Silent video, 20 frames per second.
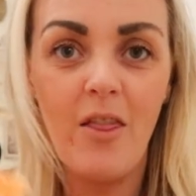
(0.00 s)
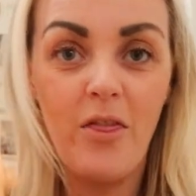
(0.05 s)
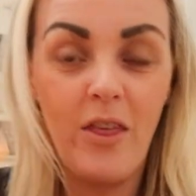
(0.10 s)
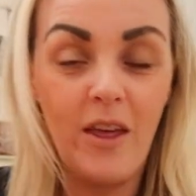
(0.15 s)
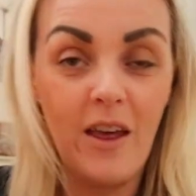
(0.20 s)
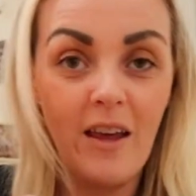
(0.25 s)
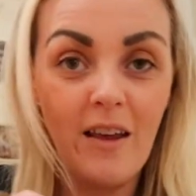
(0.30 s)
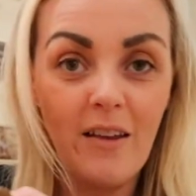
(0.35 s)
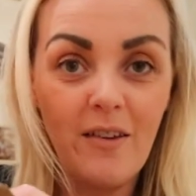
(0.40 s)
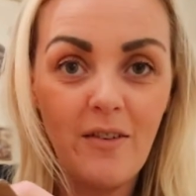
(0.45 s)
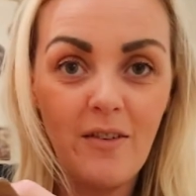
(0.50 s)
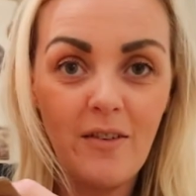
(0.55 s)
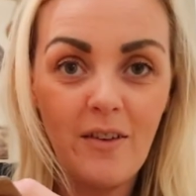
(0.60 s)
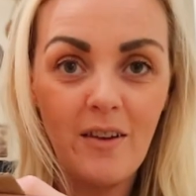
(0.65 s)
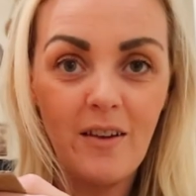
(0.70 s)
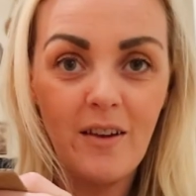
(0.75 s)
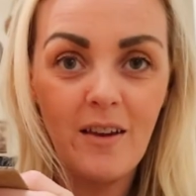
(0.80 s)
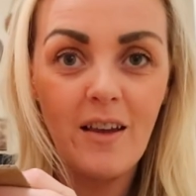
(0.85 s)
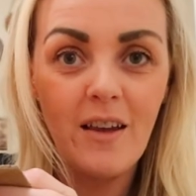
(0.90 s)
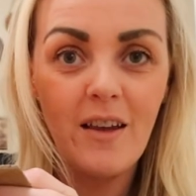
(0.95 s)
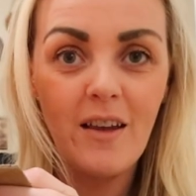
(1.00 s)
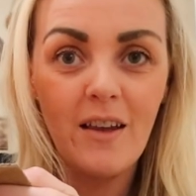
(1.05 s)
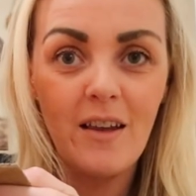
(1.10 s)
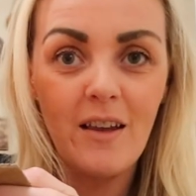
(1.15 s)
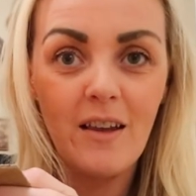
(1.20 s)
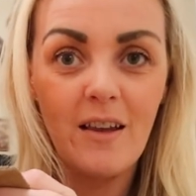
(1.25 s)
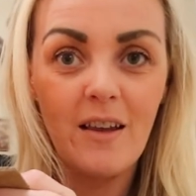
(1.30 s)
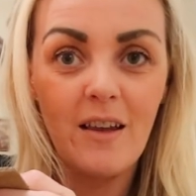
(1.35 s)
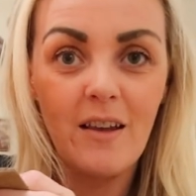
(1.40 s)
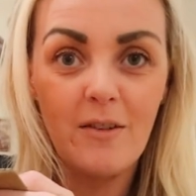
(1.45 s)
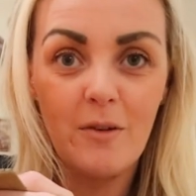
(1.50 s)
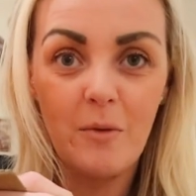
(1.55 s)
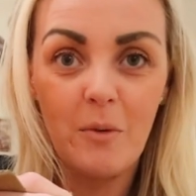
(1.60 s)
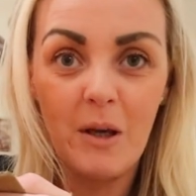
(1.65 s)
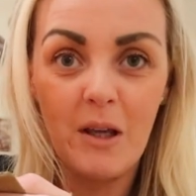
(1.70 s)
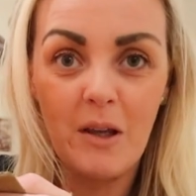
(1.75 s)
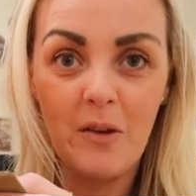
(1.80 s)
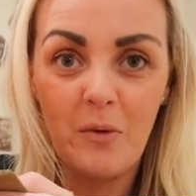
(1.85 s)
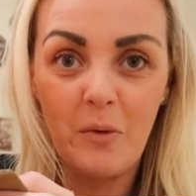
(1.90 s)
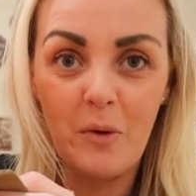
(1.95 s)
This is a
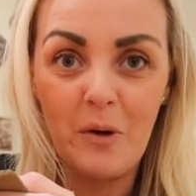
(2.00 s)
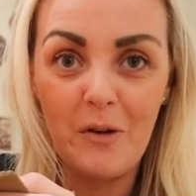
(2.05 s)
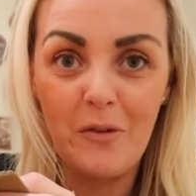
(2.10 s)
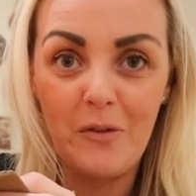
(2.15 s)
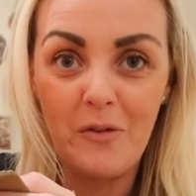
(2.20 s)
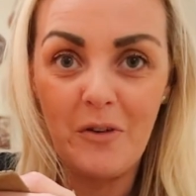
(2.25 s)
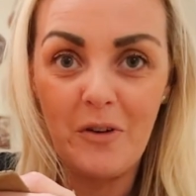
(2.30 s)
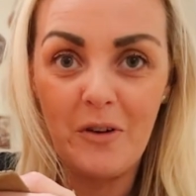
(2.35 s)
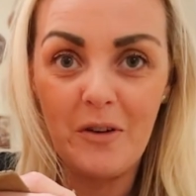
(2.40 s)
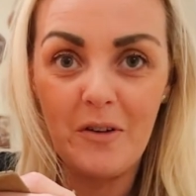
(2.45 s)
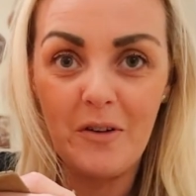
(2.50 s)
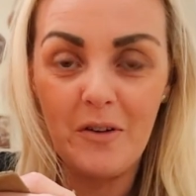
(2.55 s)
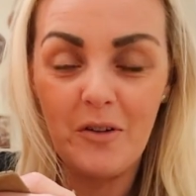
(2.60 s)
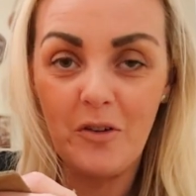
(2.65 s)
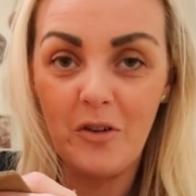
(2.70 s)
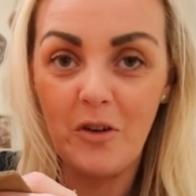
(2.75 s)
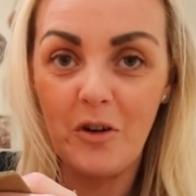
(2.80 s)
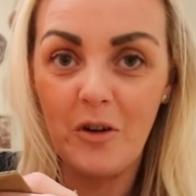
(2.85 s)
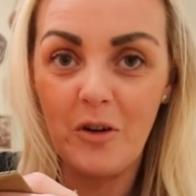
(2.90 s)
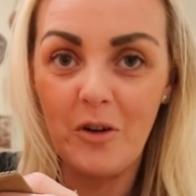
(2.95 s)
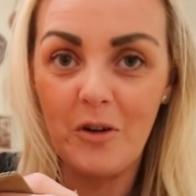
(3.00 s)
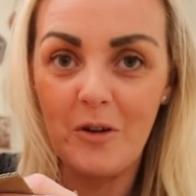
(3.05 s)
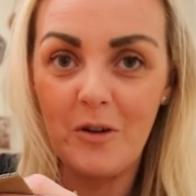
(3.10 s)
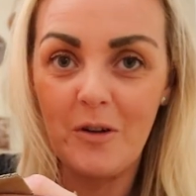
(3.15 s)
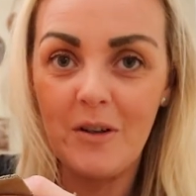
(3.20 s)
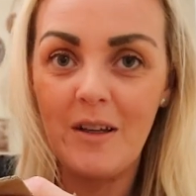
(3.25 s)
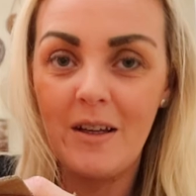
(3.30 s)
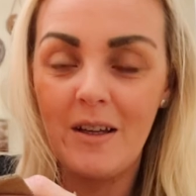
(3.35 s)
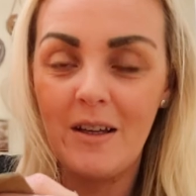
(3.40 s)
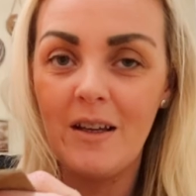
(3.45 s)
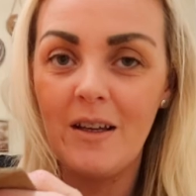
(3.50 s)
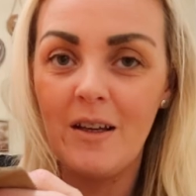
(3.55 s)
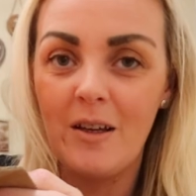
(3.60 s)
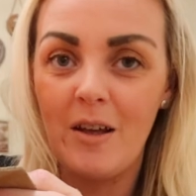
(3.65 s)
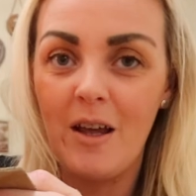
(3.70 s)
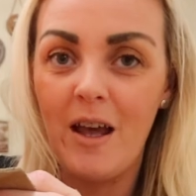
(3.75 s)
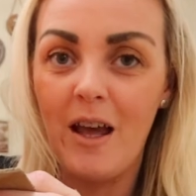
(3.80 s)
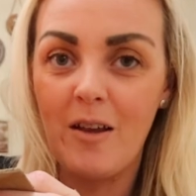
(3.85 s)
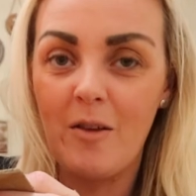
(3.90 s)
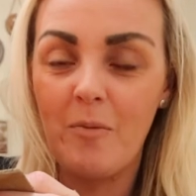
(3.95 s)
week's worth. So
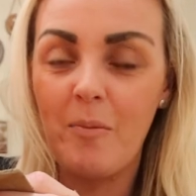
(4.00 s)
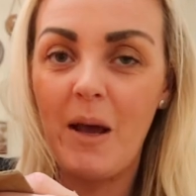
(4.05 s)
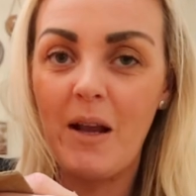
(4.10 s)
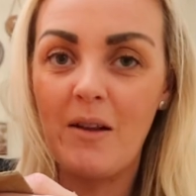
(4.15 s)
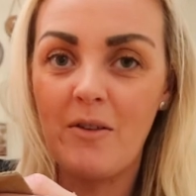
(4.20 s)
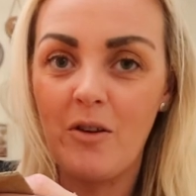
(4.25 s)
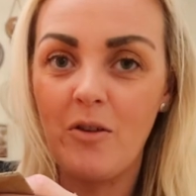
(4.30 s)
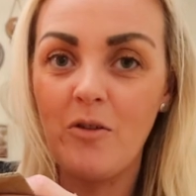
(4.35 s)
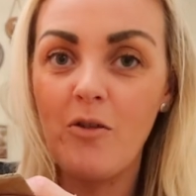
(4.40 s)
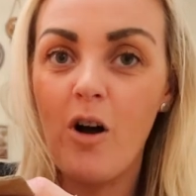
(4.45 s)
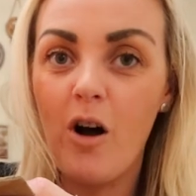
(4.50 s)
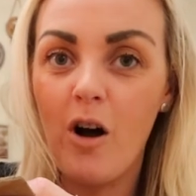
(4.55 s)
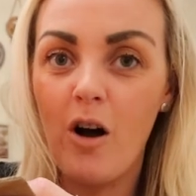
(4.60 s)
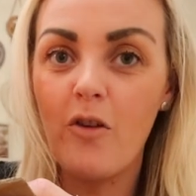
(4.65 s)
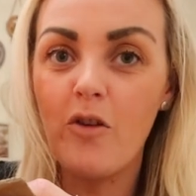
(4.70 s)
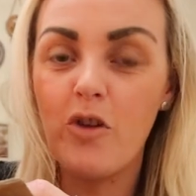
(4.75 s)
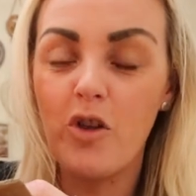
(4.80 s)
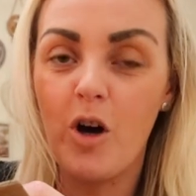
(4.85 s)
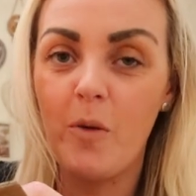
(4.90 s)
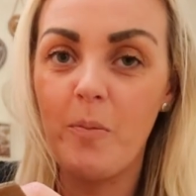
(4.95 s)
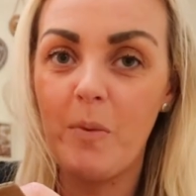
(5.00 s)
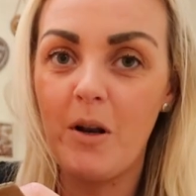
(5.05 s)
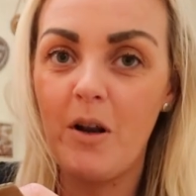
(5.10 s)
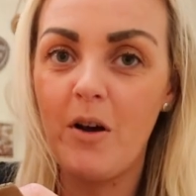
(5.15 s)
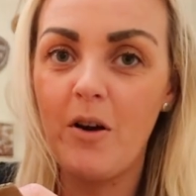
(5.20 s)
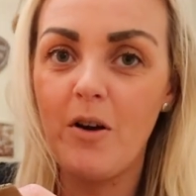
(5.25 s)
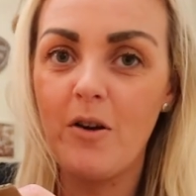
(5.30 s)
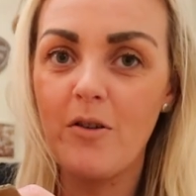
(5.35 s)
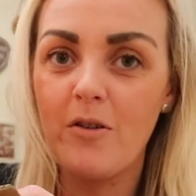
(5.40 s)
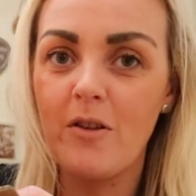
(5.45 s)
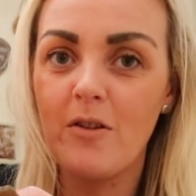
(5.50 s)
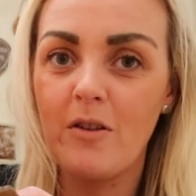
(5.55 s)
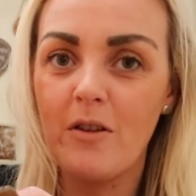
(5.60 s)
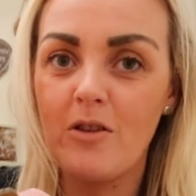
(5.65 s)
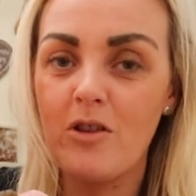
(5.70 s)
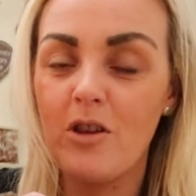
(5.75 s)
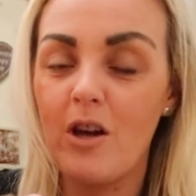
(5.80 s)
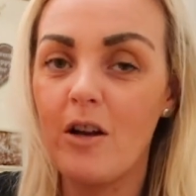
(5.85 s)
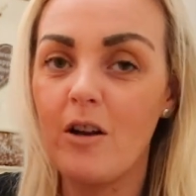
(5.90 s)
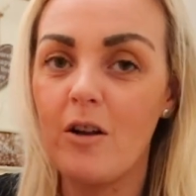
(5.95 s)
expect a lot of shopping hauls on
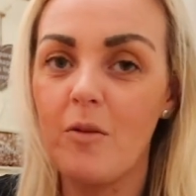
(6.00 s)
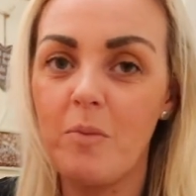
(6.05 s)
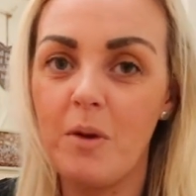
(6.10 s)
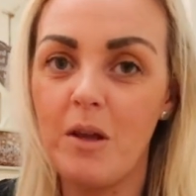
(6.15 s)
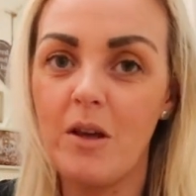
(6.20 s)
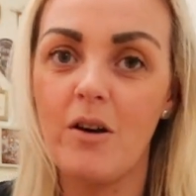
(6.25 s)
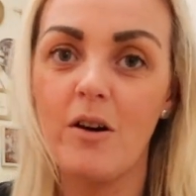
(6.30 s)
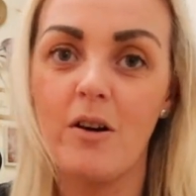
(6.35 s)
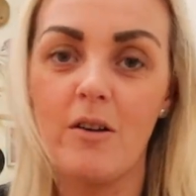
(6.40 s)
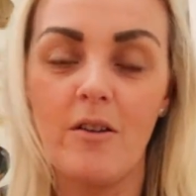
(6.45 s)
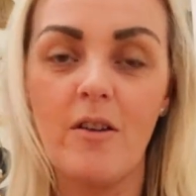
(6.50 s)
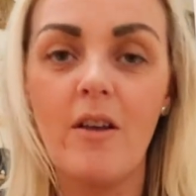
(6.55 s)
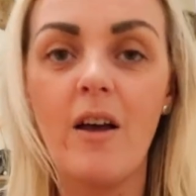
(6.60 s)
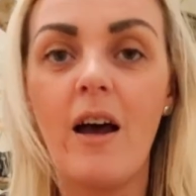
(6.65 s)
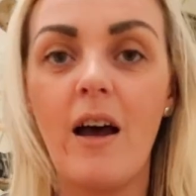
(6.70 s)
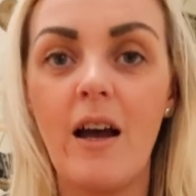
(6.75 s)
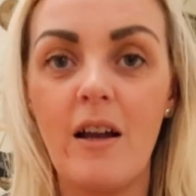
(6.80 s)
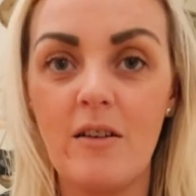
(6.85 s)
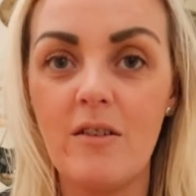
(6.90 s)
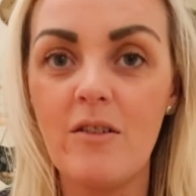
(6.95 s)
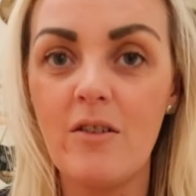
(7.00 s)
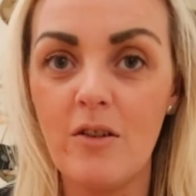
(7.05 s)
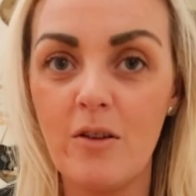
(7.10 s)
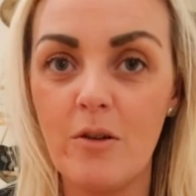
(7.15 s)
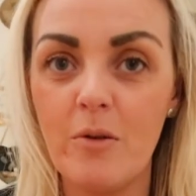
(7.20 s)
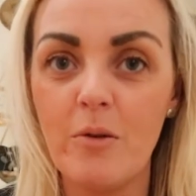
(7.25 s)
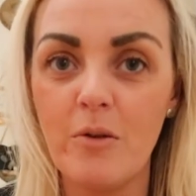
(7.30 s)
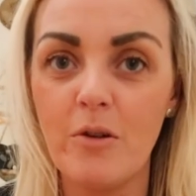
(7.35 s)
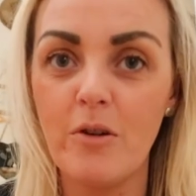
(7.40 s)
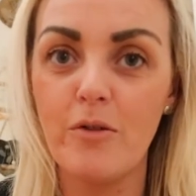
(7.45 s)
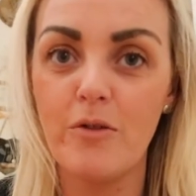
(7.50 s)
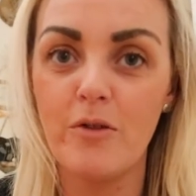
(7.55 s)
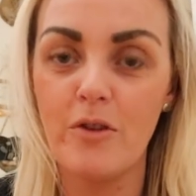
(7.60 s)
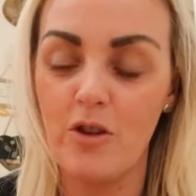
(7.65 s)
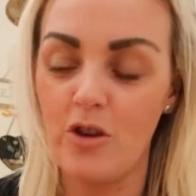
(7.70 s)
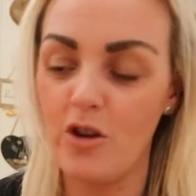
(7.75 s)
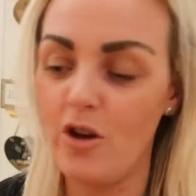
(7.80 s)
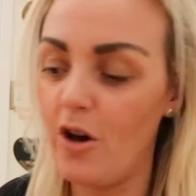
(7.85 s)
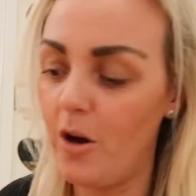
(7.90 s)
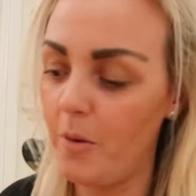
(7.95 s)
this channel because I do love to
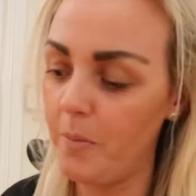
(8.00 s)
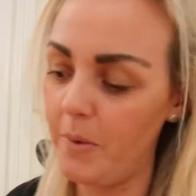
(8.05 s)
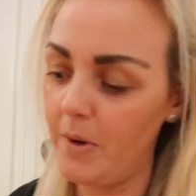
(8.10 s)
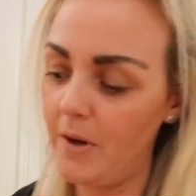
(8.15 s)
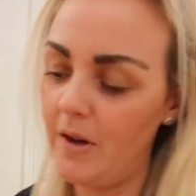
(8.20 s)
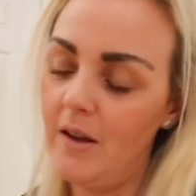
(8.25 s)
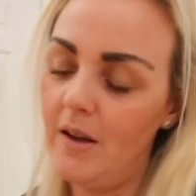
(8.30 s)
shop.